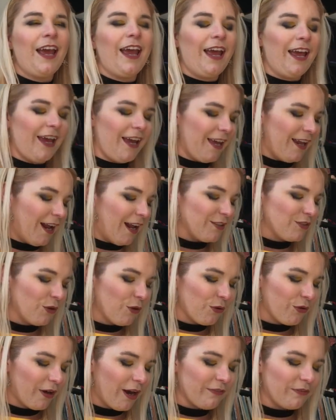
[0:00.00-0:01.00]
And I
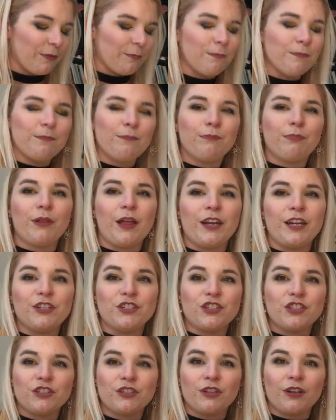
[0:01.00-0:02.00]
told her I have a bloody
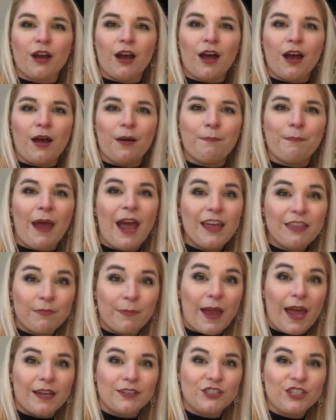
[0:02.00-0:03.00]
uh, bath
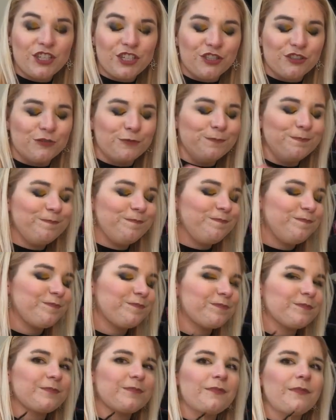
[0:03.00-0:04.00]
mat too.
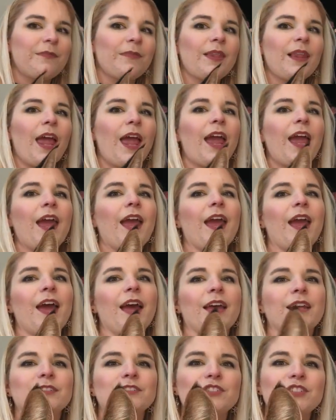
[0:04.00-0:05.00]

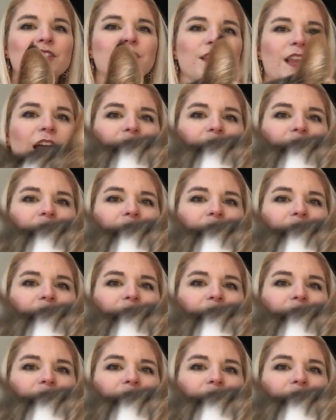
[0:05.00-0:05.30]
And she's